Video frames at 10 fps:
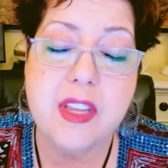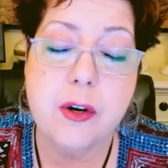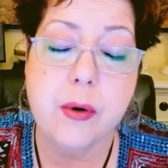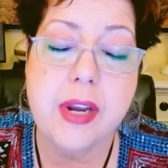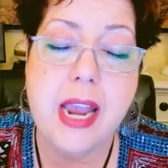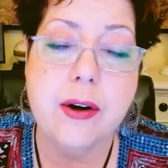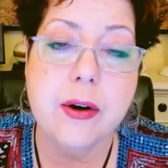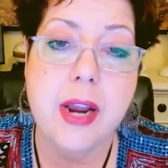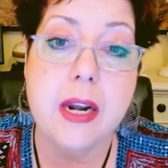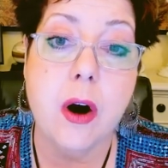
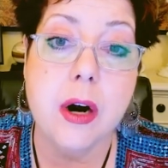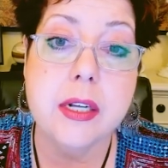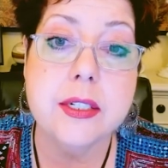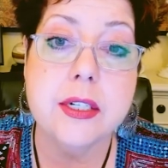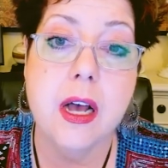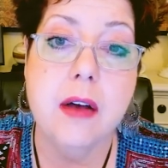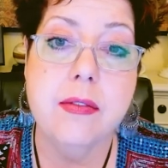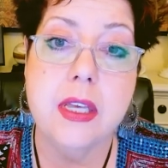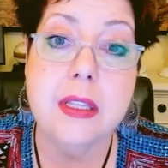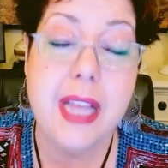creator and artist of
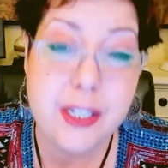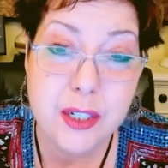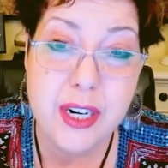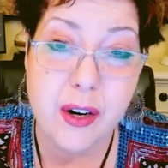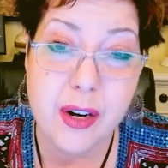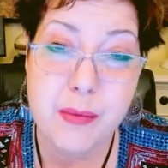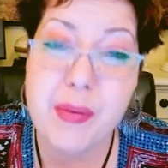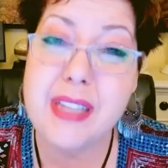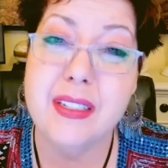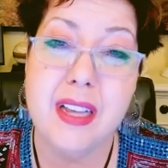the legendary
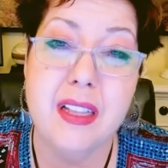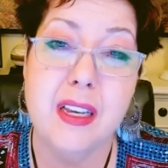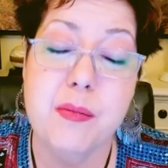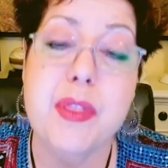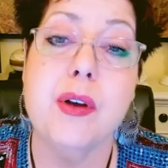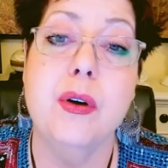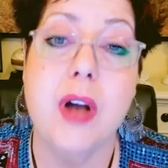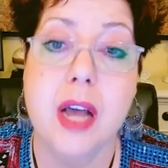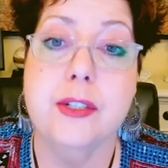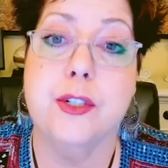best-selling Mythical
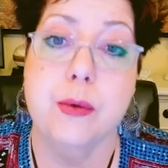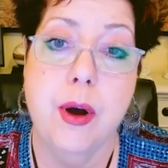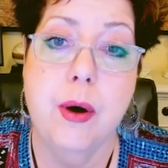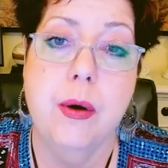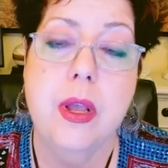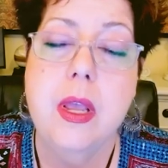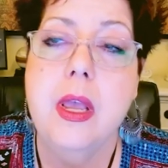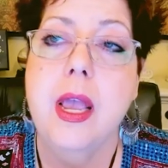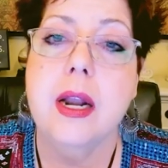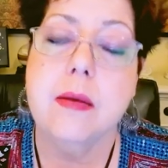Goddess Tarot.
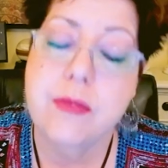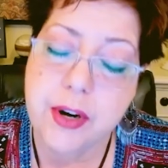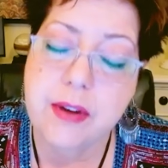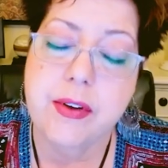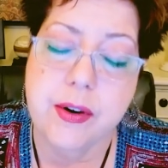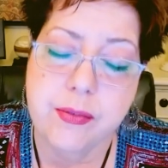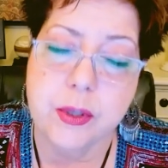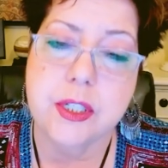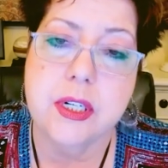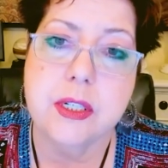And I'm very, very
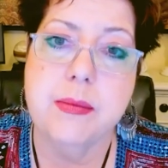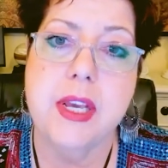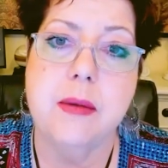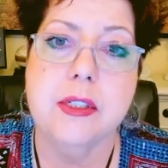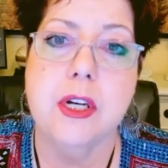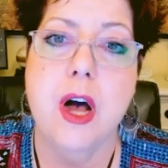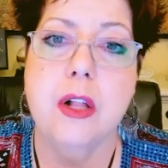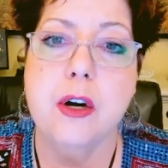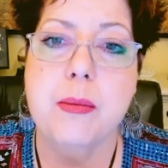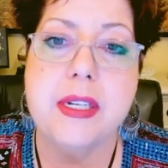fortunate to be able to
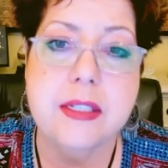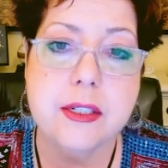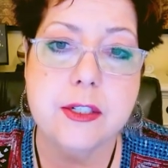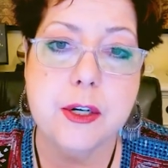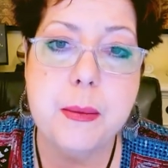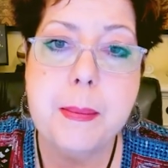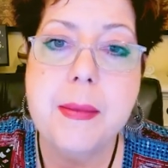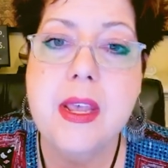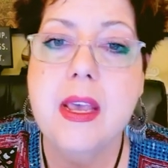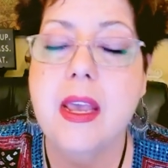call her my sister.
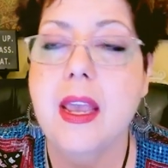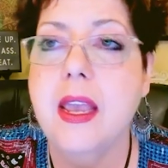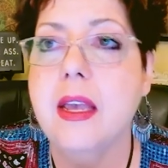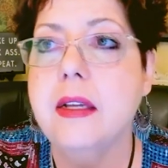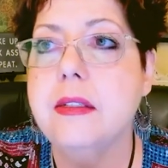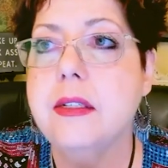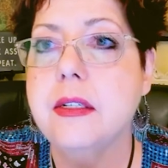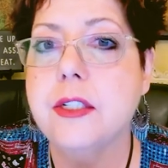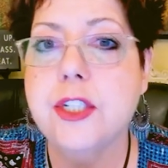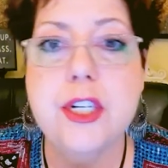And
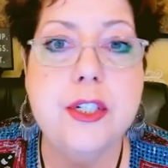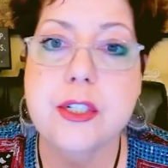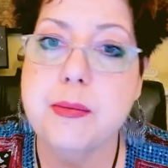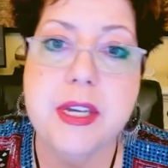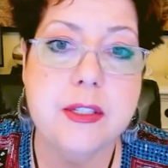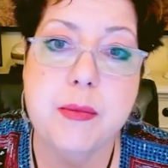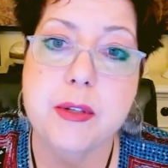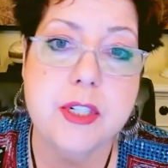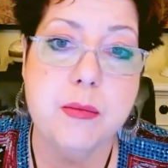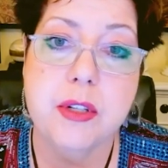she just makes the
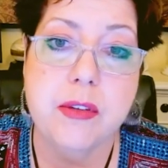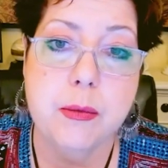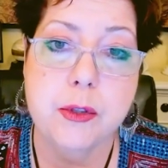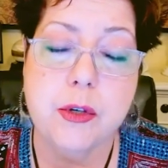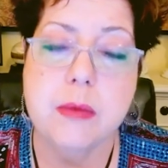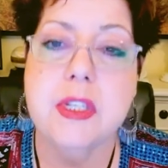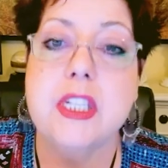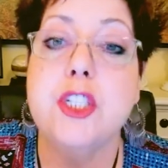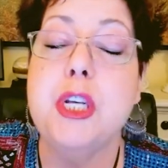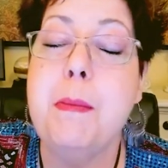most unbelievable drums. Like,
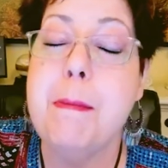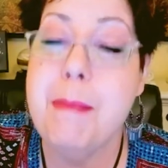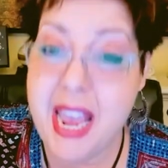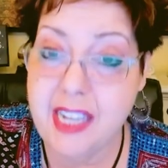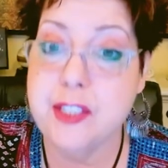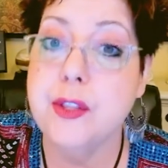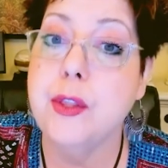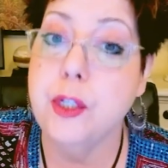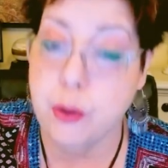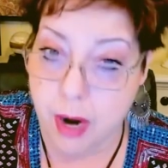she makes
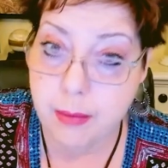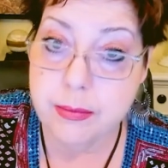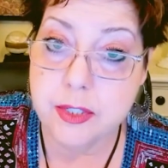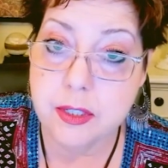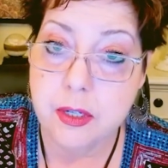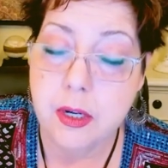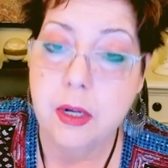the drums,